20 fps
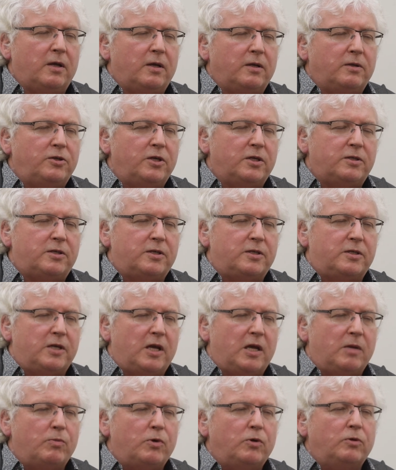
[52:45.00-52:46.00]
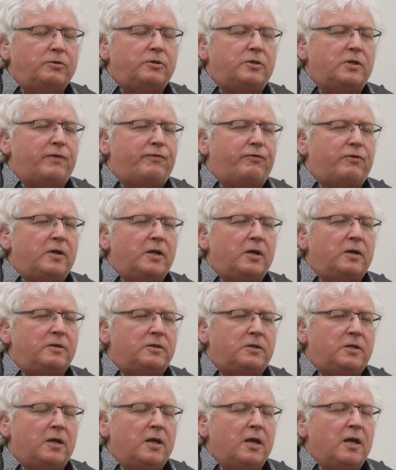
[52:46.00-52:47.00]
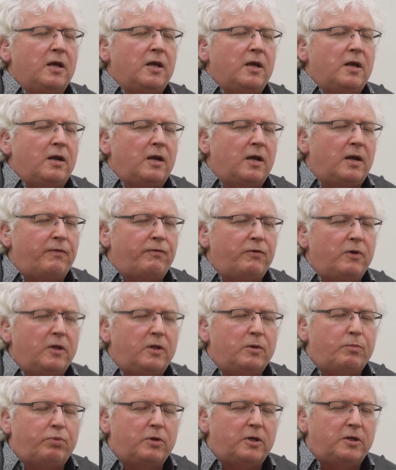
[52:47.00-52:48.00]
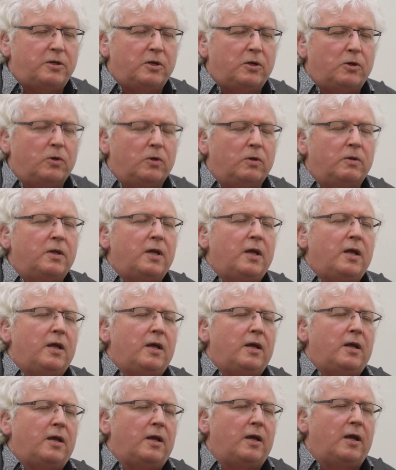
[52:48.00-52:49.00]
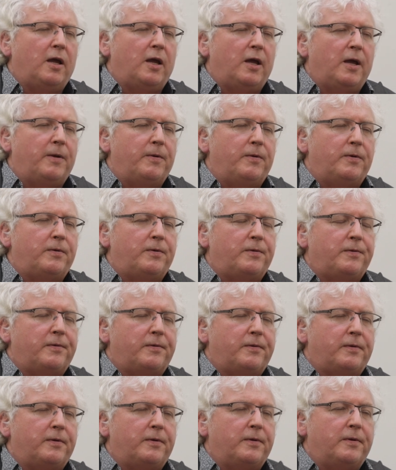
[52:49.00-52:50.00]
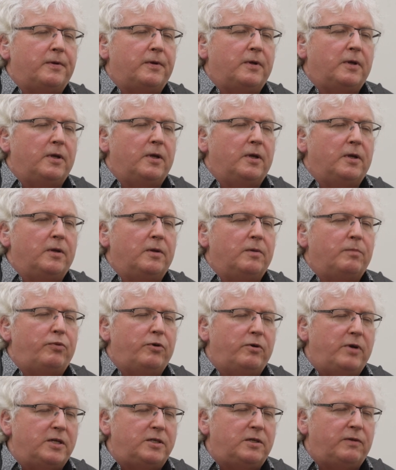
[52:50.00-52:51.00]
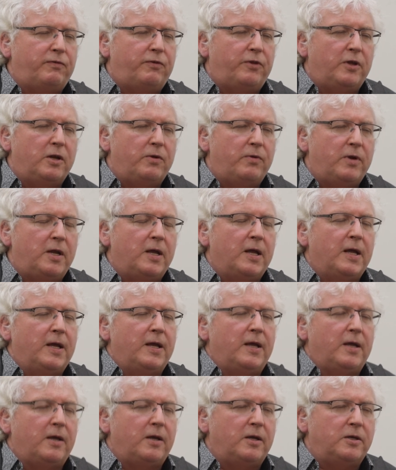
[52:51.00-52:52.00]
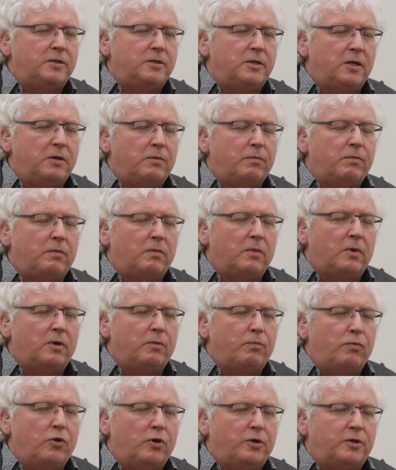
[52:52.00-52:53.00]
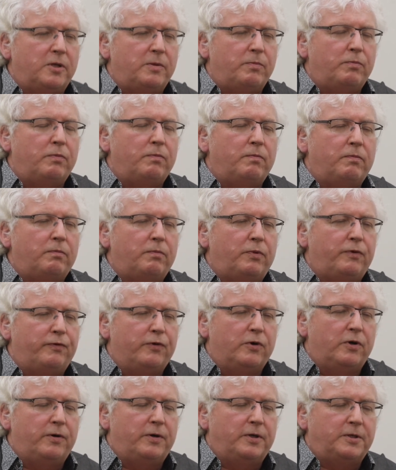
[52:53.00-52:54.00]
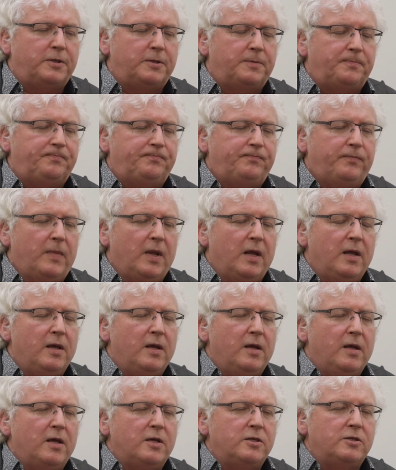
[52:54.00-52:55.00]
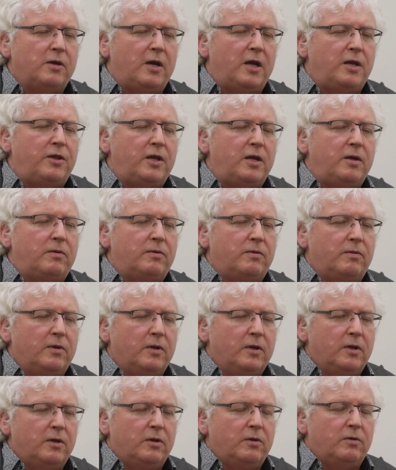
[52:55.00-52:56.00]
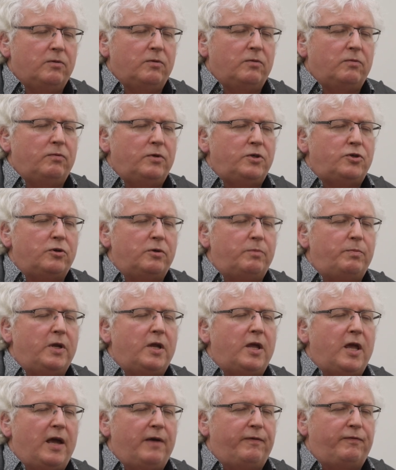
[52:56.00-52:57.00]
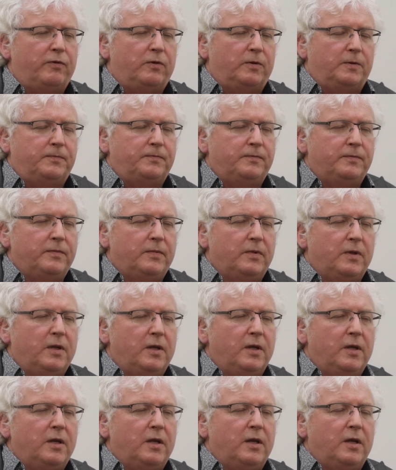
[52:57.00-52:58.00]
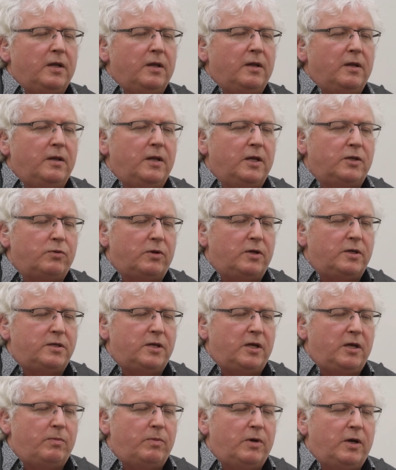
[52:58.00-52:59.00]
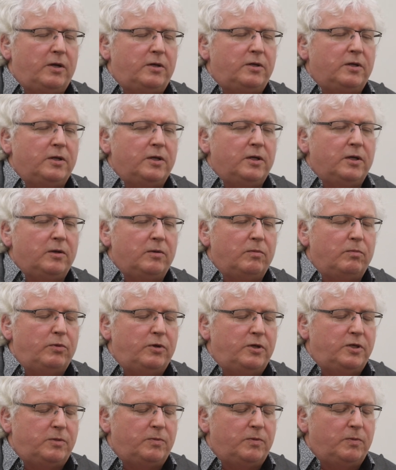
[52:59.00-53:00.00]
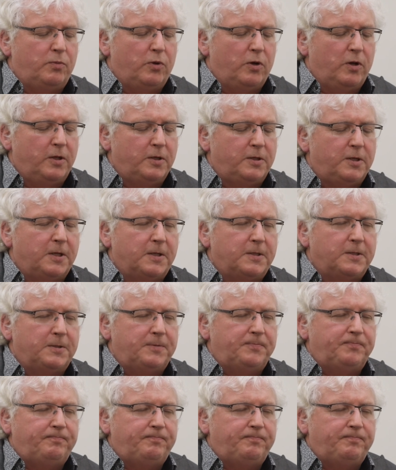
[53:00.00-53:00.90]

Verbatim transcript: just the same old suffering as every other political uh, uh progressive theory has uh, brought in before us. So I think we should be careful. That's what I say about Buddhism and politics.